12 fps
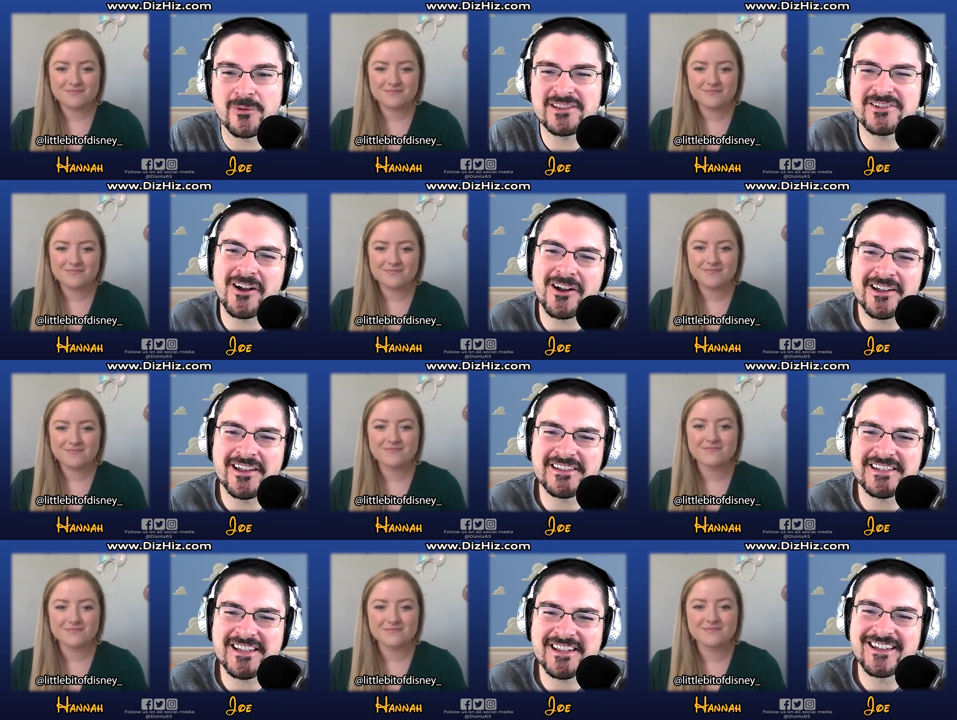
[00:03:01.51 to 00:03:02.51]
Speaker 1: what song is
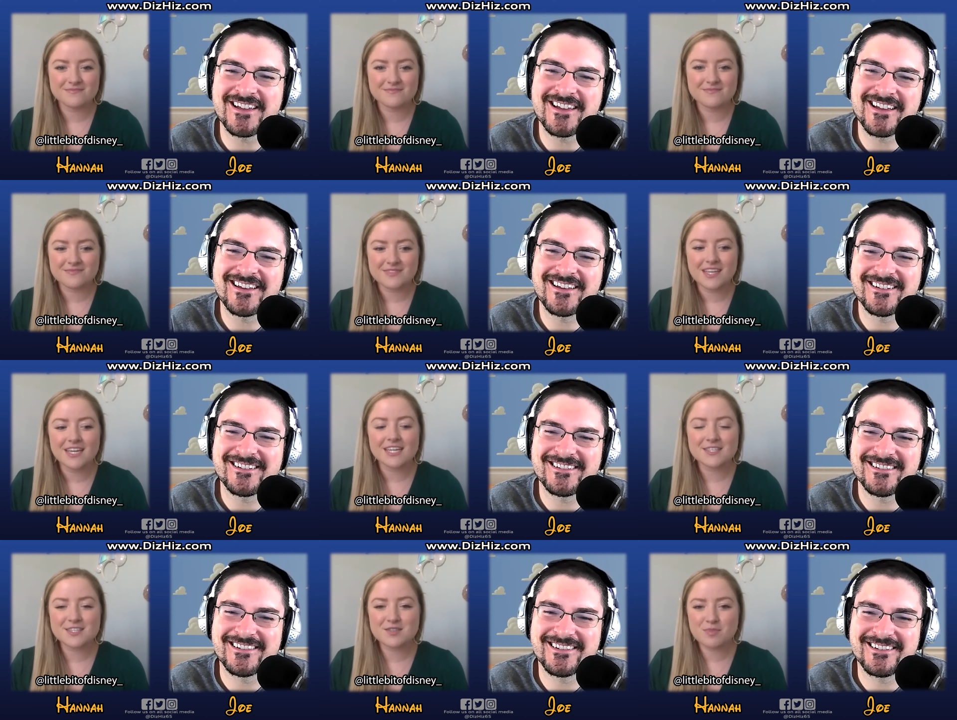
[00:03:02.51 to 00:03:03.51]
it?
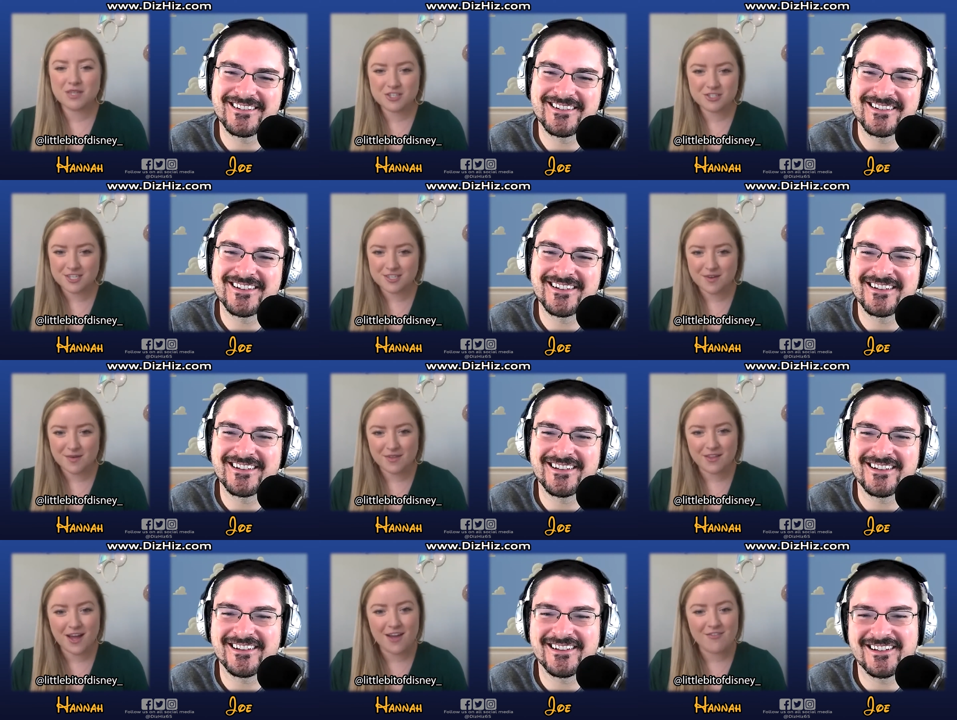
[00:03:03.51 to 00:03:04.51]
Speaker 2: It's Speechless from the
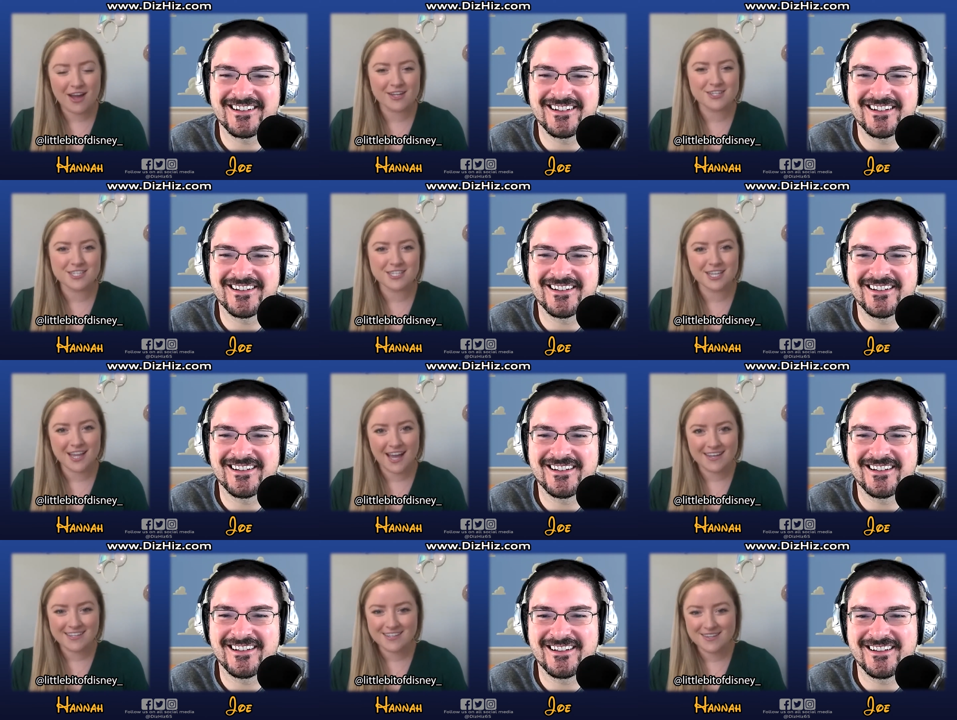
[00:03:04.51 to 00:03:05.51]
live action
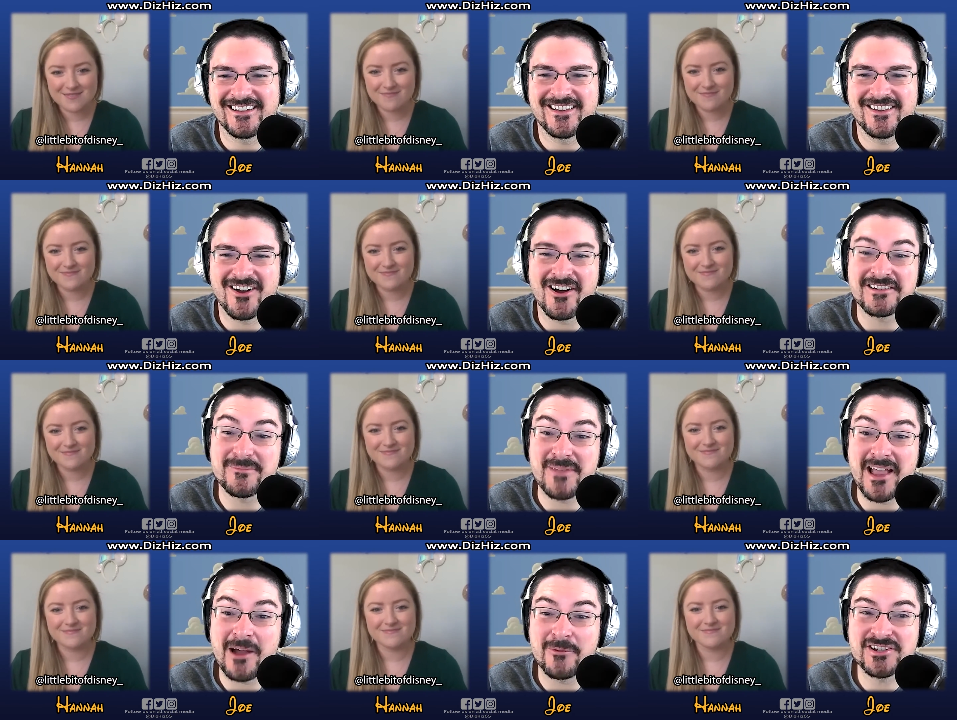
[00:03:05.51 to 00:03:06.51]
Aladdin.
Speaker 1: Awesome,
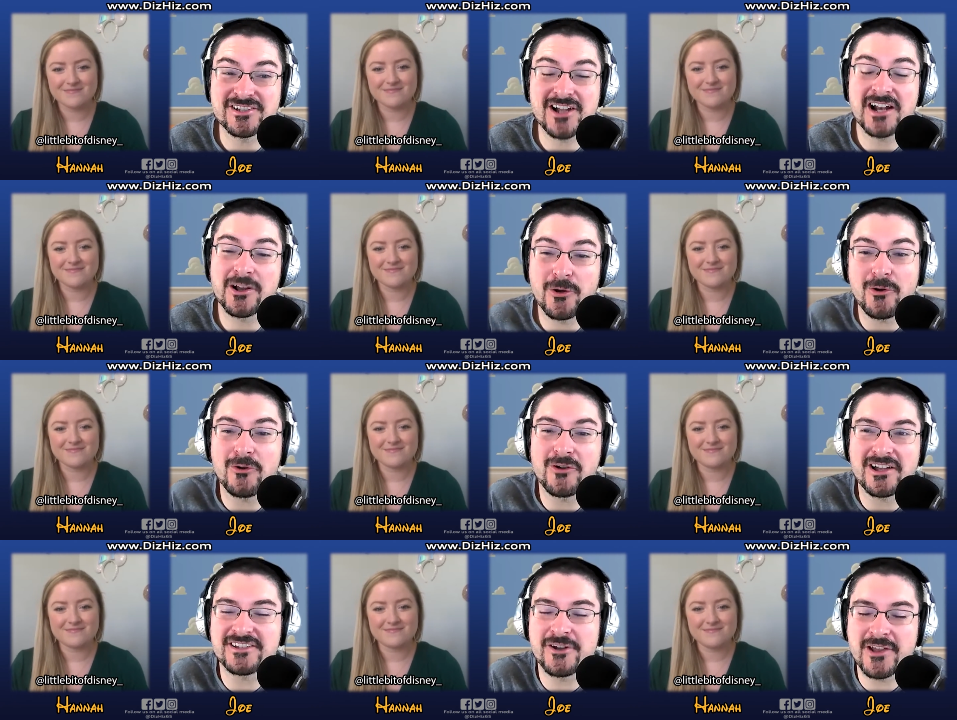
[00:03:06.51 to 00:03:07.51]
yeah, which is kind of cool
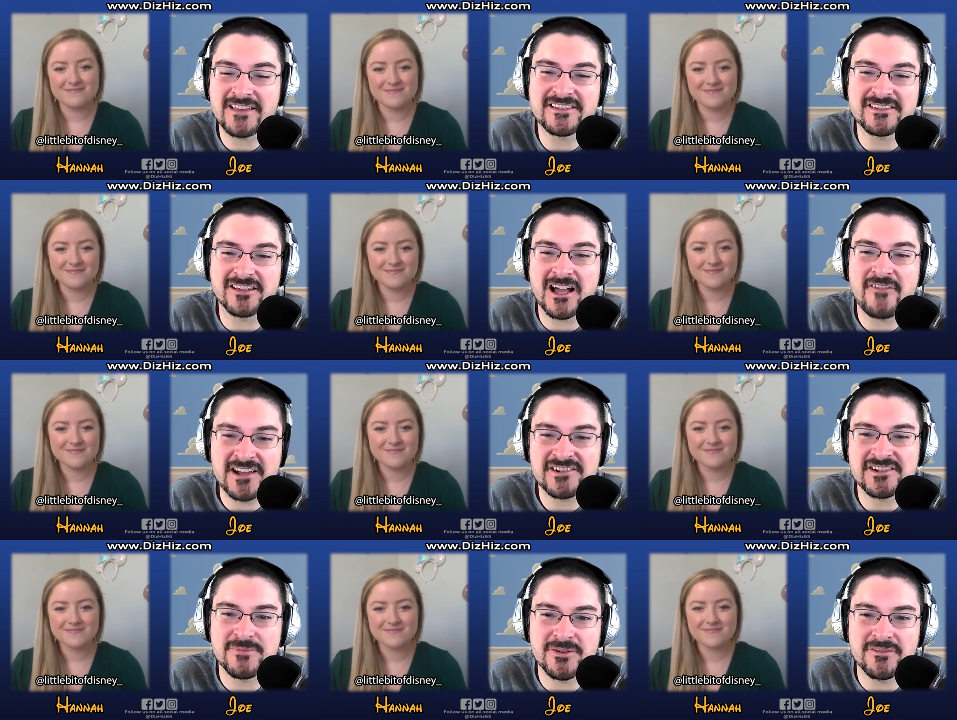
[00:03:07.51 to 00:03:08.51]
because you know you get these live
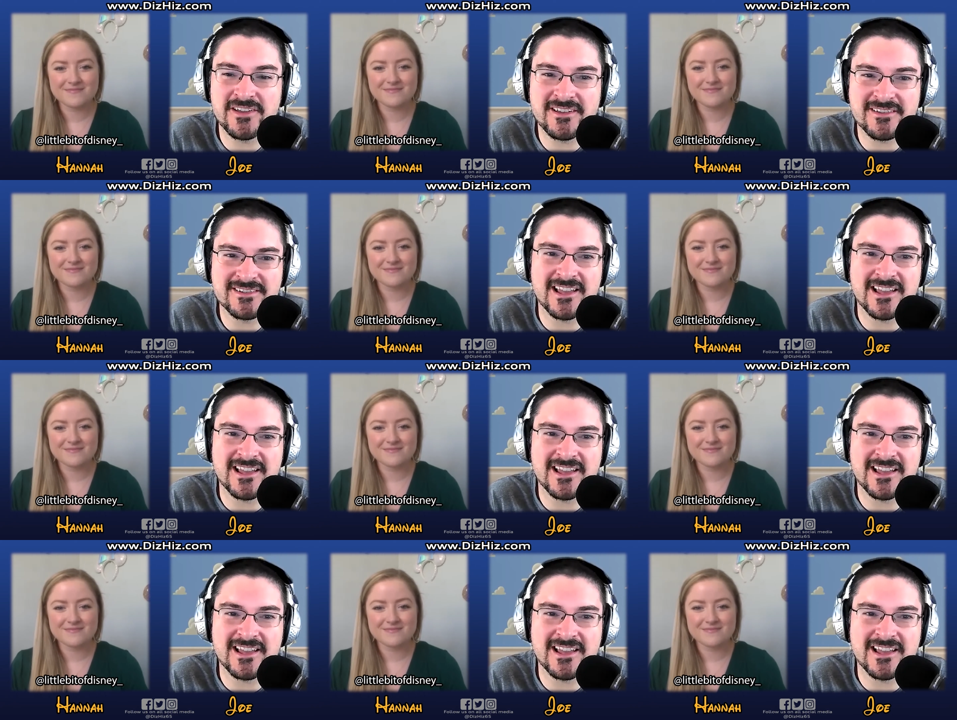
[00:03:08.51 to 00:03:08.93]
action movies